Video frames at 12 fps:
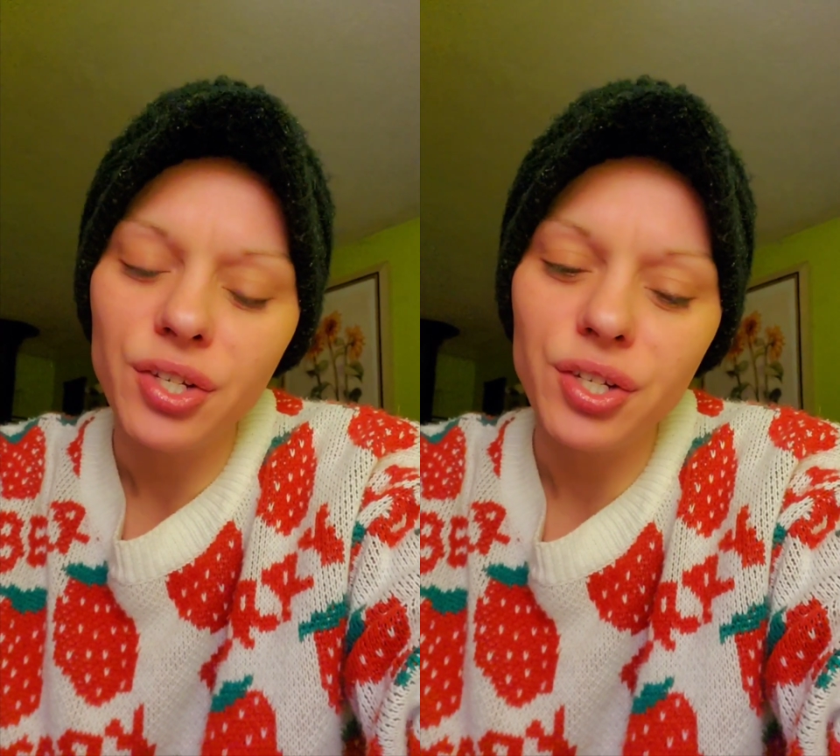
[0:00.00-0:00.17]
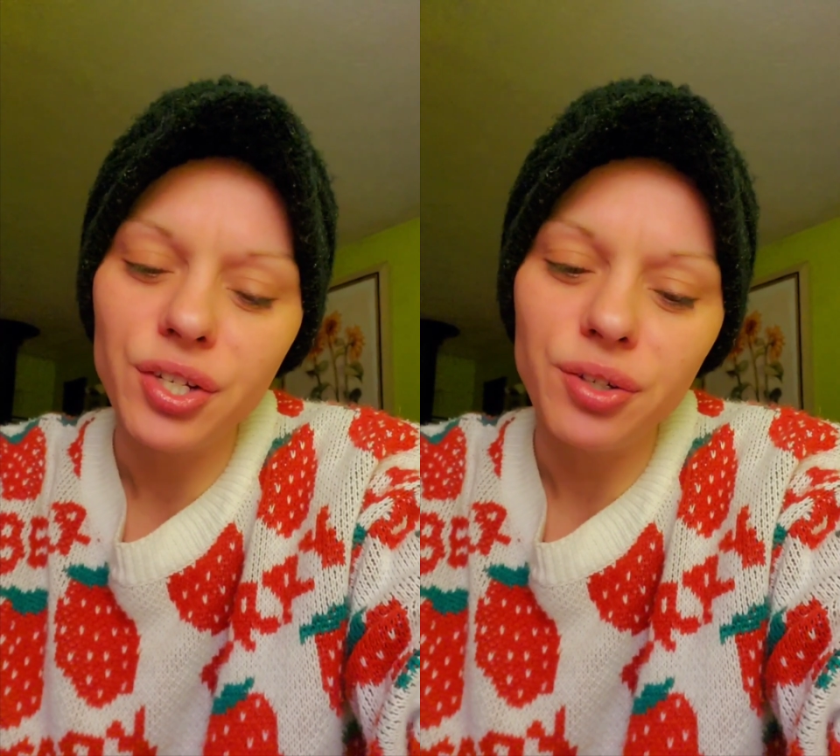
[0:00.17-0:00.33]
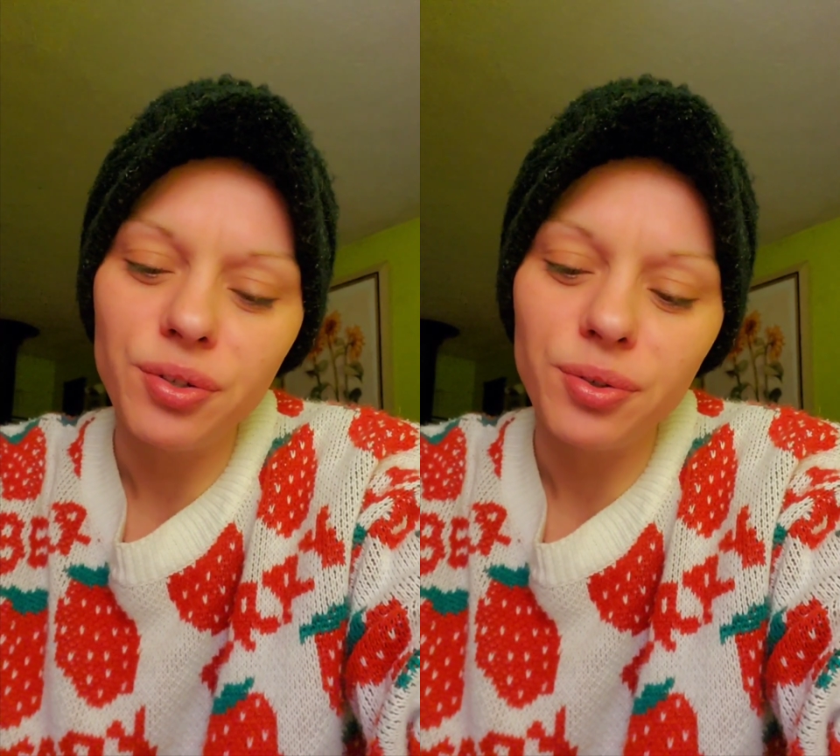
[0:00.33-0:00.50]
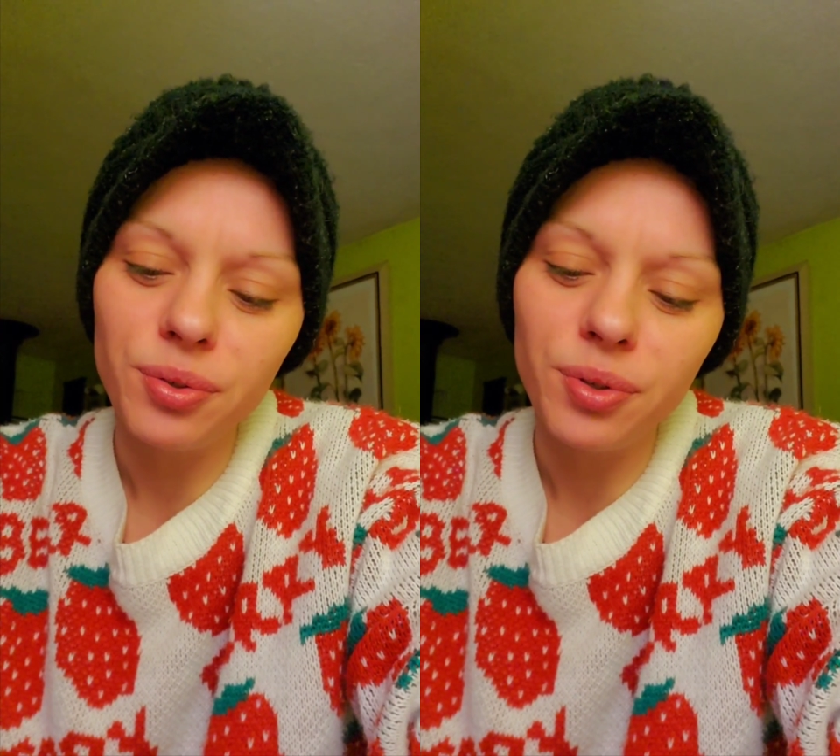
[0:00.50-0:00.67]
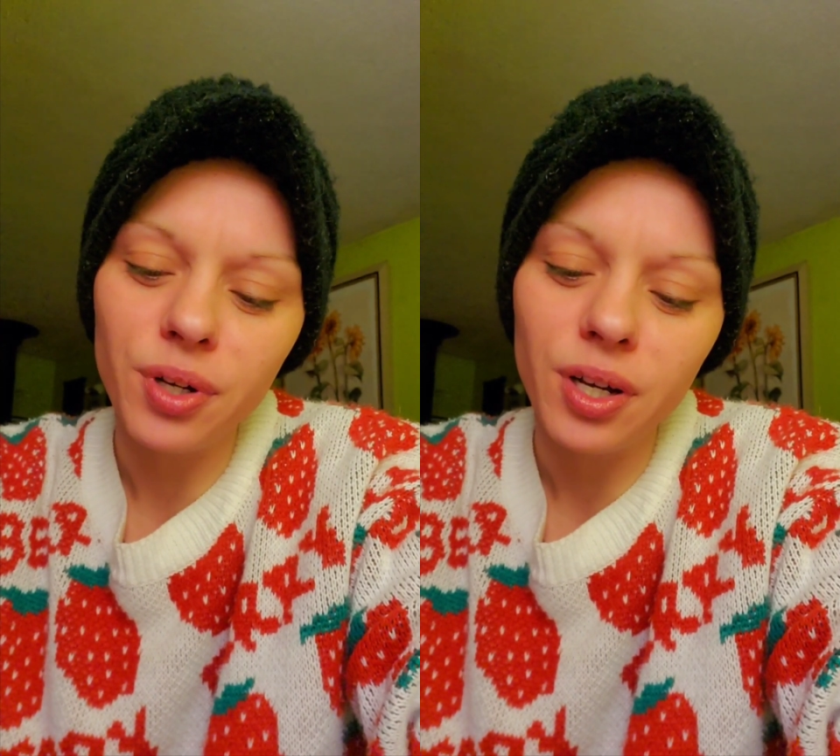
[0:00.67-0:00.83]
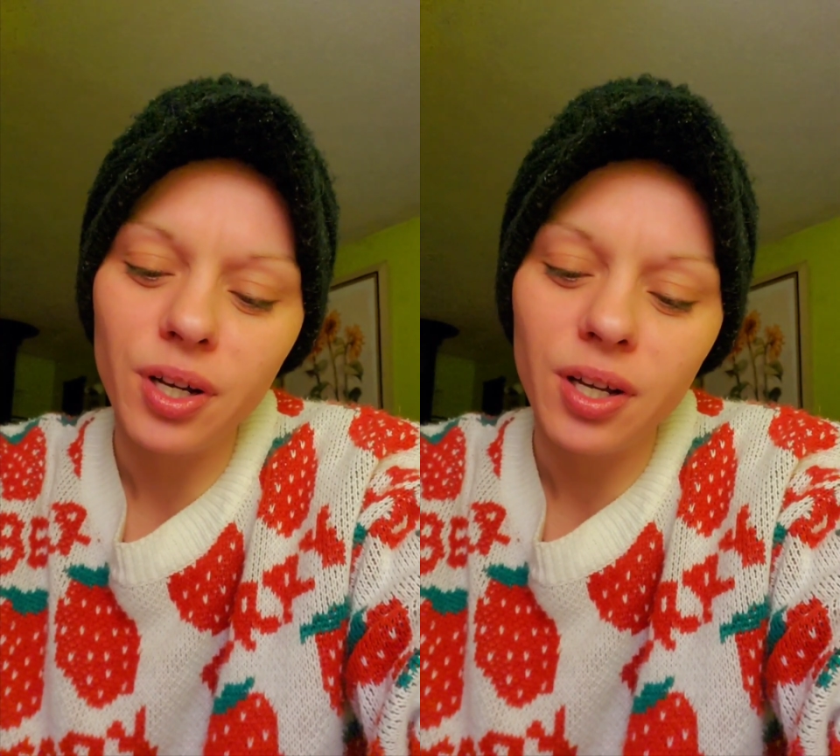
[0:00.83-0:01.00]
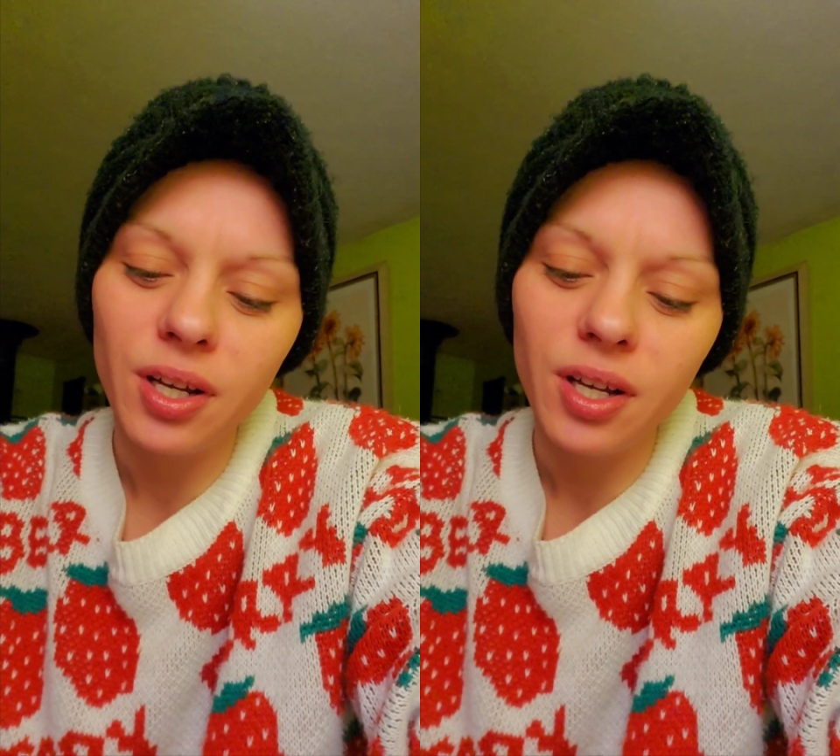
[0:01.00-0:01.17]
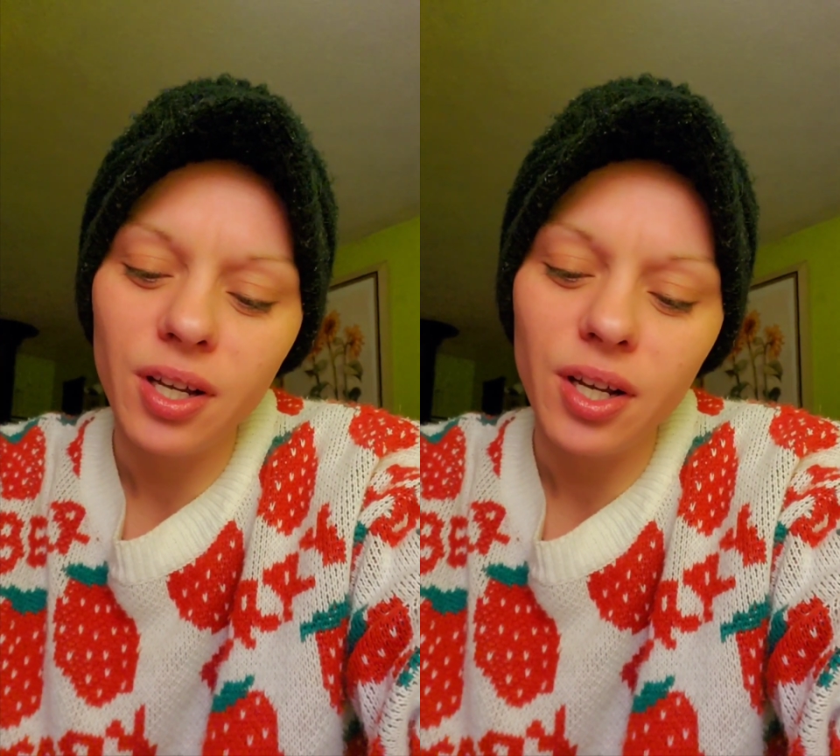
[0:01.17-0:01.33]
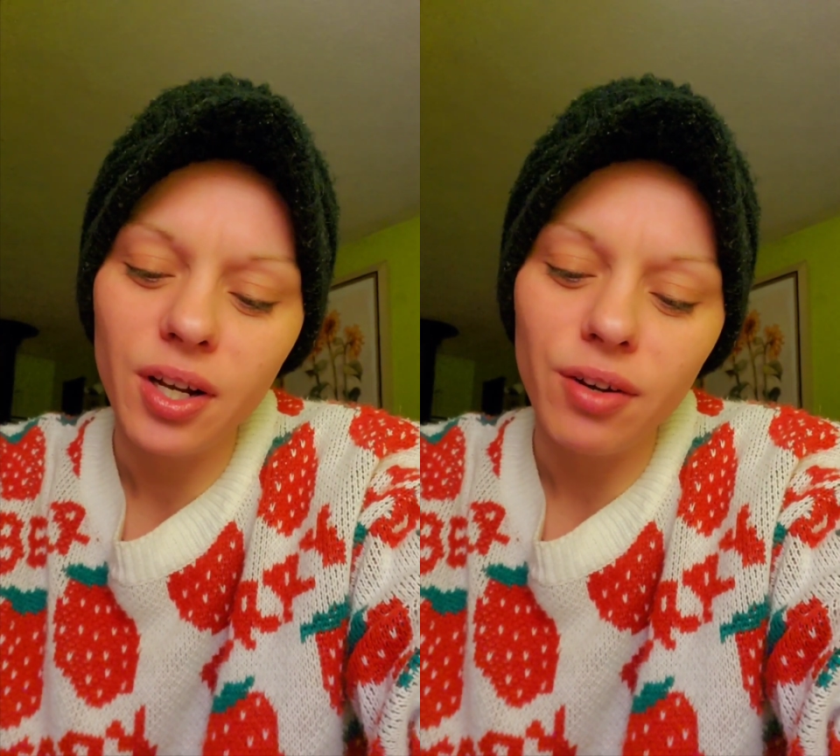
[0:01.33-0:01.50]
to
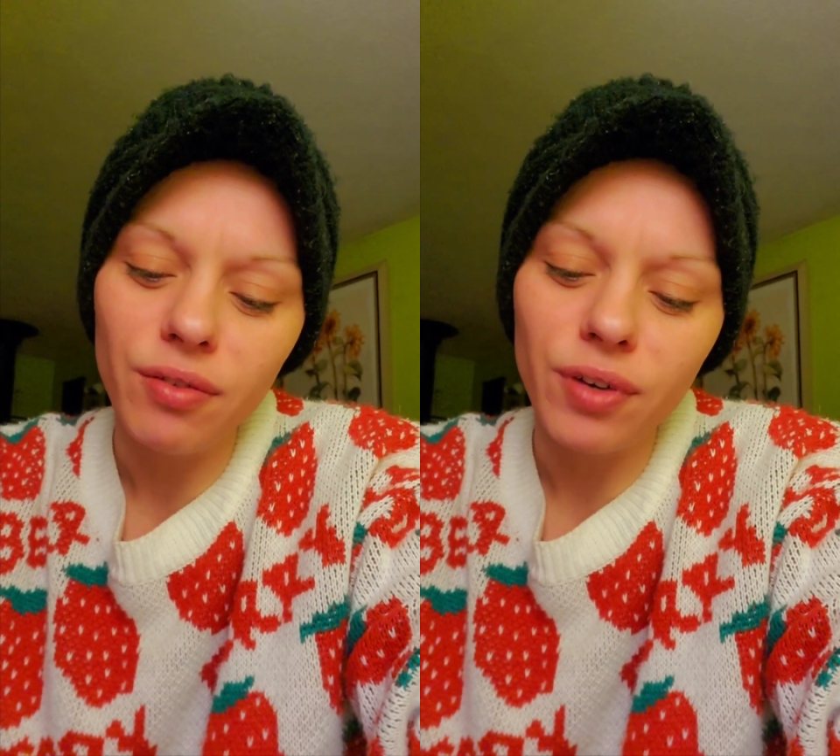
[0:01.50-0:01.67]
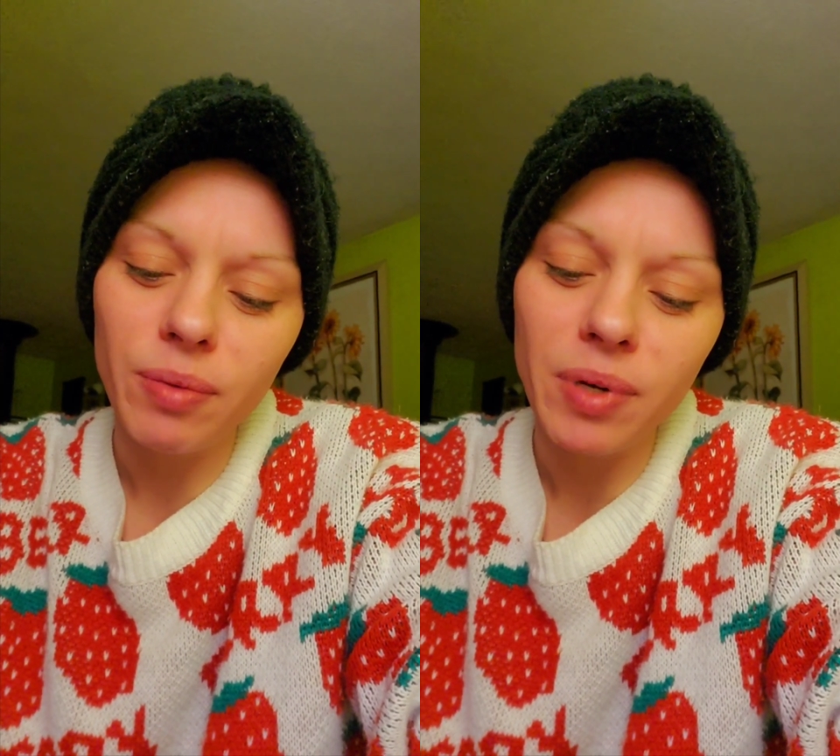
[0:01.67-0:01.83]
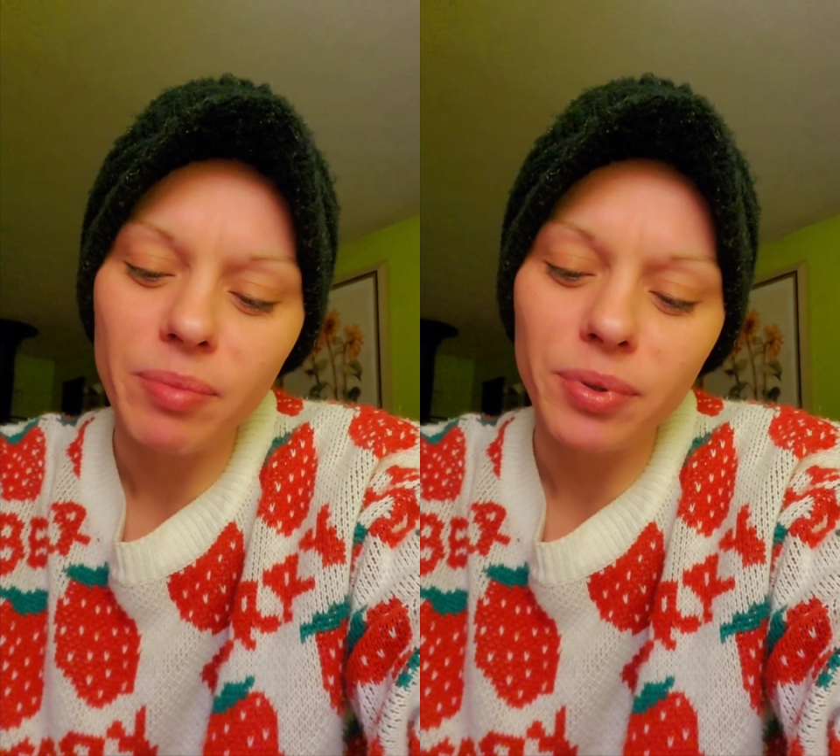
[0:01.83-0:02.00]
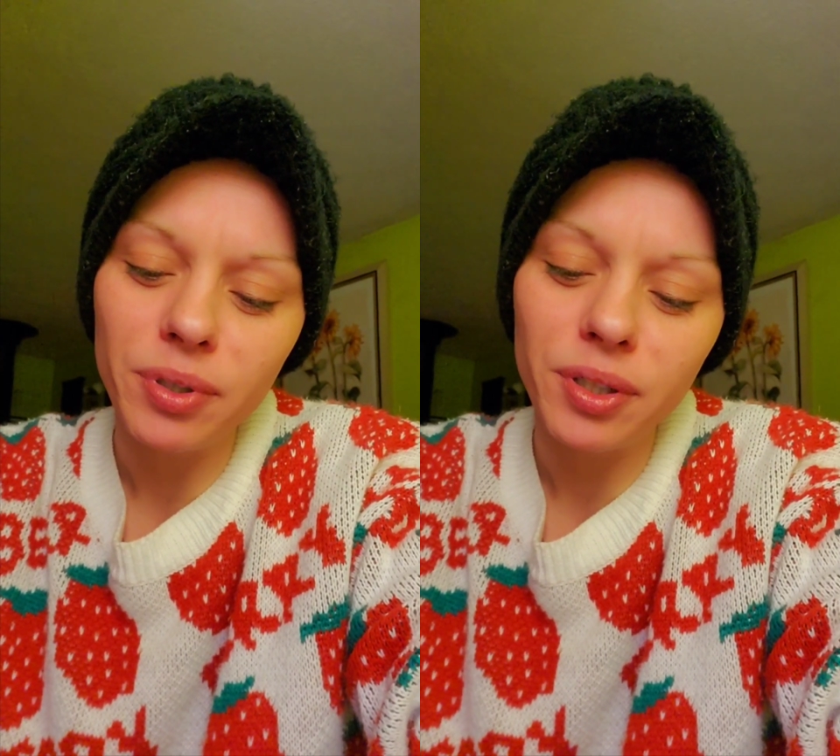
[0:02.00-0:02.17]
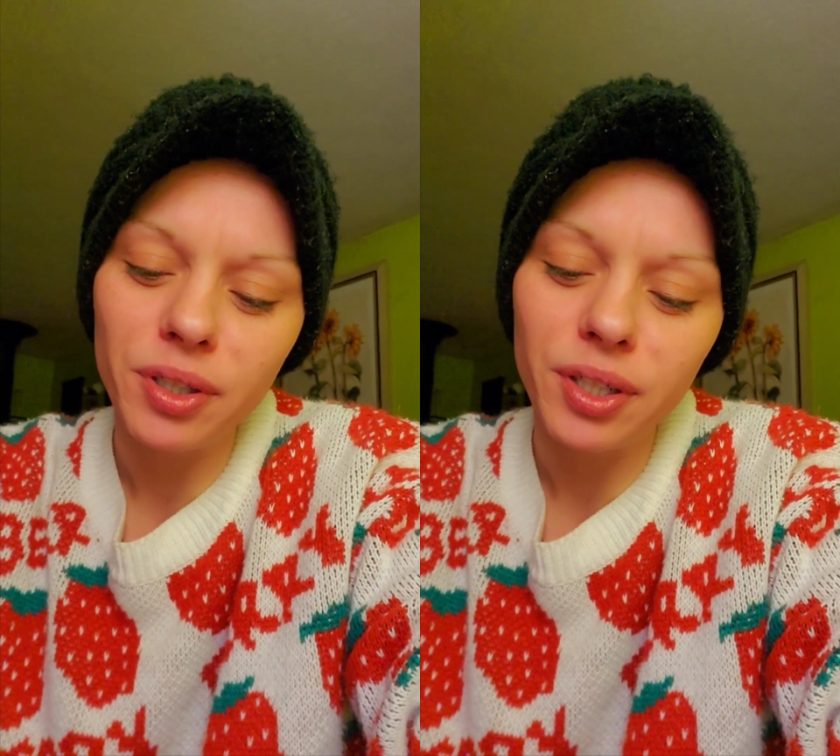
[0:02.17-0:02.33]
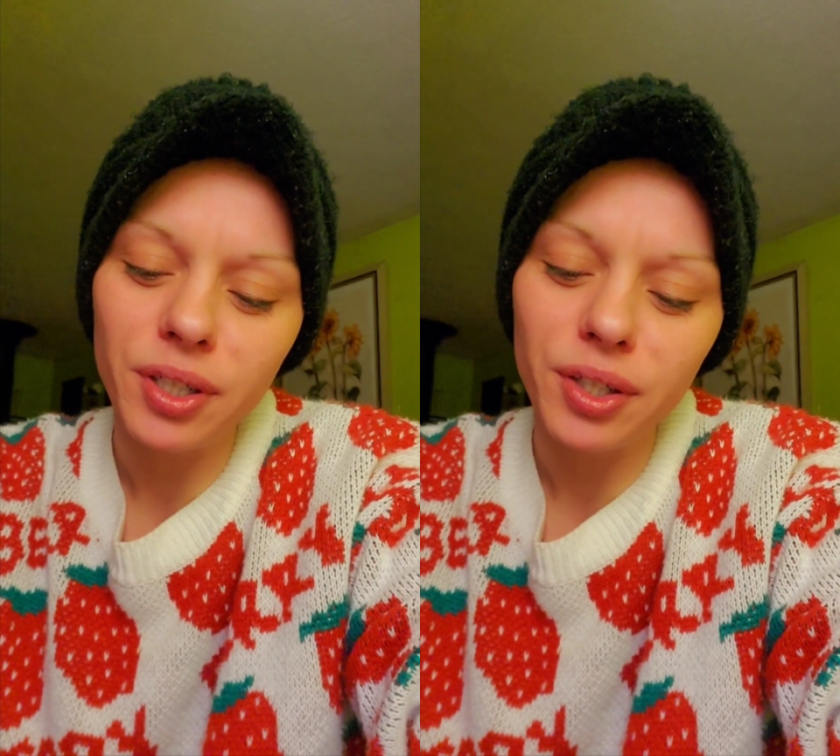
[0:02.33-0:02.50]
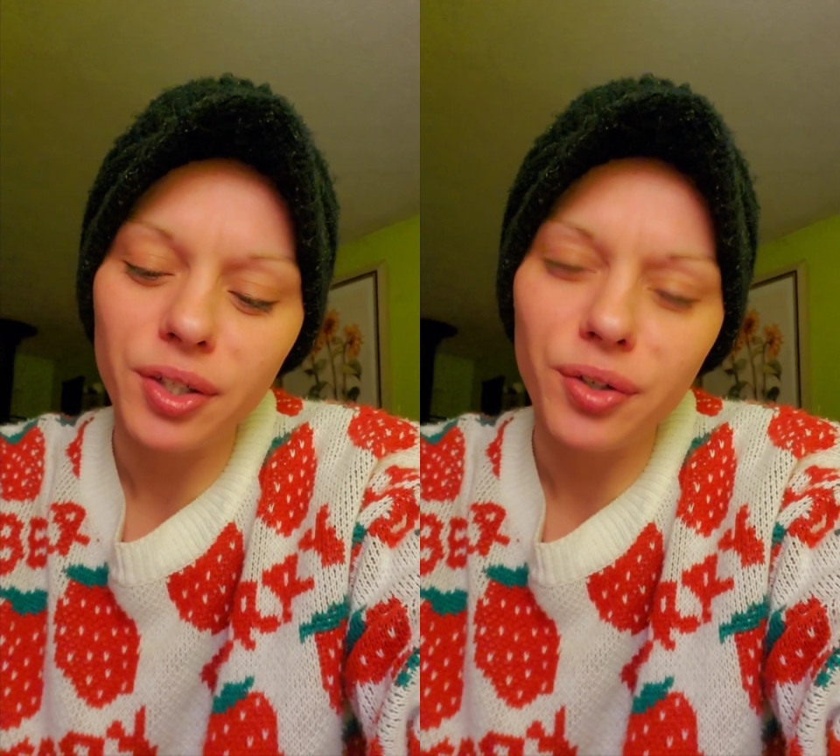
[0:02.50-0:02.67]
remember